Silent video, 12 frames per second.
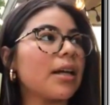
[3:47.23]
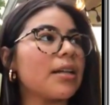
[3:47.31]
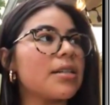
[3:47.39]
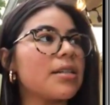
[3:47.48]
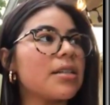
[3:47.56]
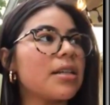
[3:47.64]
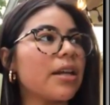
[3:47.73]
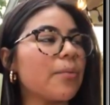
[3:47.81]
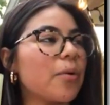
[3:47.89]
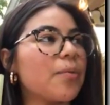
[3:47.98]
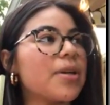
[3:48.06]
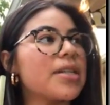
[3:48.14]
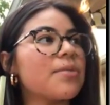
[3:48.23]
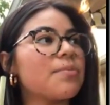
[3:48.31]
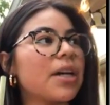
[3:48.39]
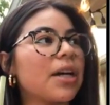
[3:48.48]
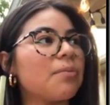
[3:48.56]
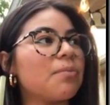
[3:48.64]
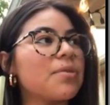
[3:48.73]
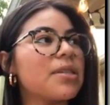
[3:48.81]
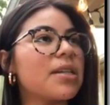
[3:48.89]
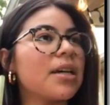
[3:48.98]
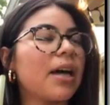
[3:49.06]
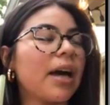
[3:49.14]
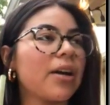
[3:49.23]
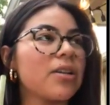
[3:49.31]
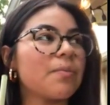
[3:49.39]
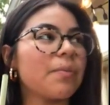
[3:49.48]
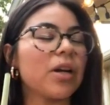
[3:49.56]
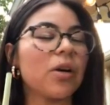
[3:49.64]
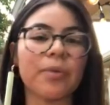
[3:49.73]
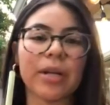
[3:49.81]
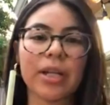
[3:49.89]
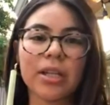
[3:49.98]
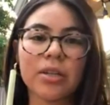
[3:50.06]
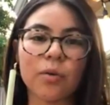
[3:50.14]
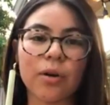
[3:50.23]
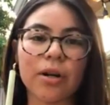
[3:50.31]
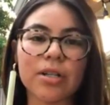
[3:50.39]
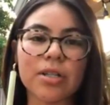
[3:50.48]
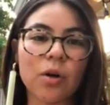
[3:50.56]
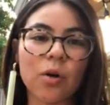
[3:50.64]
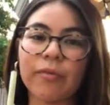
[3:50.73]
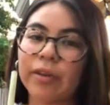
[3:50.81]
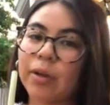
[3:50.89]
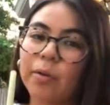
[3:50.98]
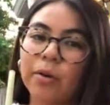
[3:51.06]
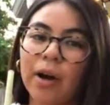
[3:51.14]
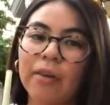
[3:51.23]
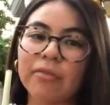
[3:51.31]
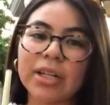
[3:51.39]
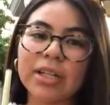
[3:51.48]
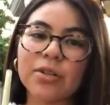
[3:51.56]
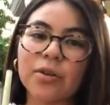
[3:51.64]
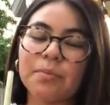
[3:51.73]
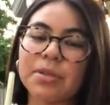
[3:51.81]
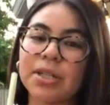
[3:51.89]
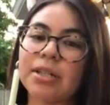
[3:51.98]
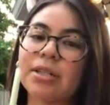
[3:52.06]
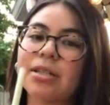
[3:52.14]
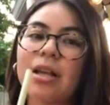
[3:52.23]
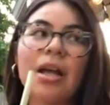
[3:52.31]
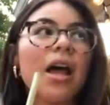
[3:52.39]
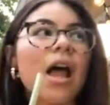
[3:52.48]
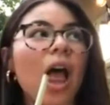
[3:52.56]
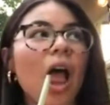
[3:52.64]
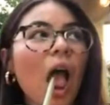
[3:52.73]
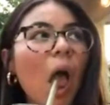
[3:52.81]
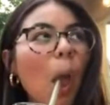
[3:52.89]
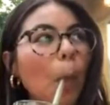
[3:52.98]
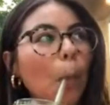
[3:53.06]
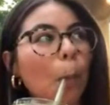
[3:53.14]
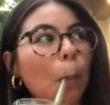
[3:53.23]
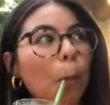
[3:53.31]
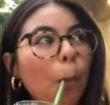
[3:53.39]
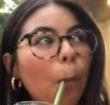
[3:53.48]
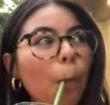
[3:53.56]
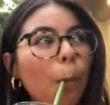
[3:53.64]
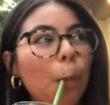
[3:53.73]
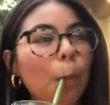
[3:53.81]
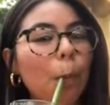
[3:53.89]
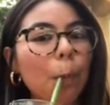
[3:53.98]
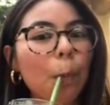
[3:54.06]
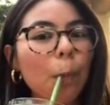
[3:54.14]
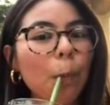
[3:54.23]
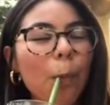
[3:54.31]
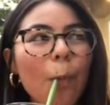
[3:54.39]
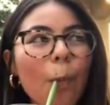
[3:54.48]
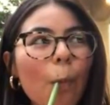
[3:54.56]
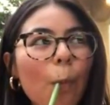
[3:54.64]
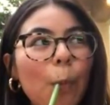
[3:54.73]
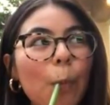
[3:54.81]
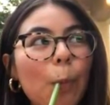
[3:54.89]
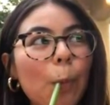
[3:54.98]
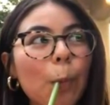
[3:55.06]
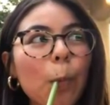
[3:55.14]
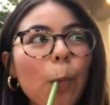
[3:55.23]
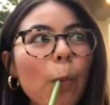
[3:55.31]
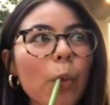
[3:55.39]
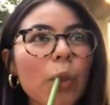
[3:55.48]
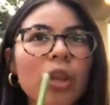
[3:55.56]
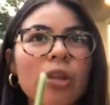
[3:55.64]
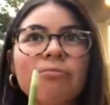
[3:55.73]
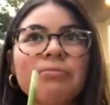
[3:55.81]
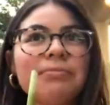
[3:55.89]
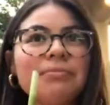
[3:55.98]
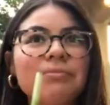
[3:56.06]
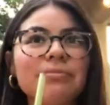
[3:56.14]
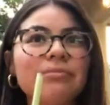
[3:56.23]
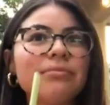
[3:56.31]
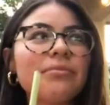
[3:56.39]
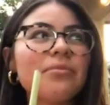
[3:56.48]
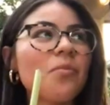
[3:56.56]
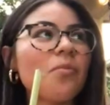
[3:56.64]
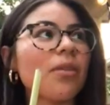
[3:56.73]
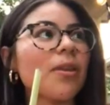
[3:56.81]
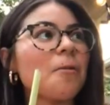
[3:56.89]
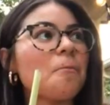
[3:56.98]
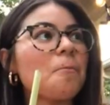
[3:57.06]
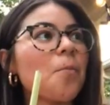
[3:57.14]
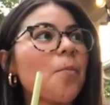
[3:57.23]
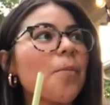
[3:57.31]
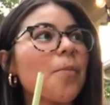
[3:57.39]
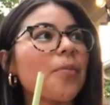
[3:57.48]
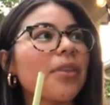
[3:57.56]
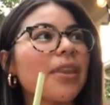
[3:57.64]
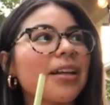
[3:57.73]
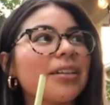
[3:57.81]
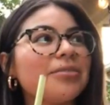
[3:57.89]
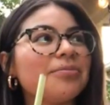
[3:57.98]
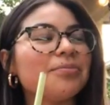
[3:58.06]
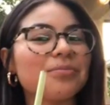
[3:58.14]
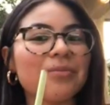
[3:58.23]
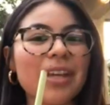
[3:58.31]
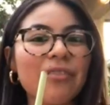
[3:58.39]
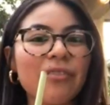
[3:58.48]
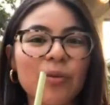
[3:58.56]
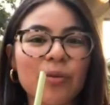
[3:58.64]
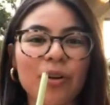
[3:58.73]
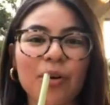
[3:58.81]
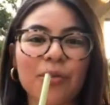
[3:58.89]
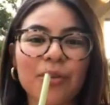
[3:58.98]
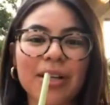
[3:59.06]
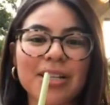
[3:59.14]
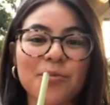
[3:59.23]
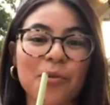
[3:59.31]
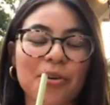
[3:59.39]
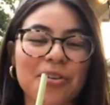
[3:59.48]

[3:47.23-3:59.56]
like relationship, which would be the one with God. So I also enjoy working out. That's definitely my outlet. It gives me time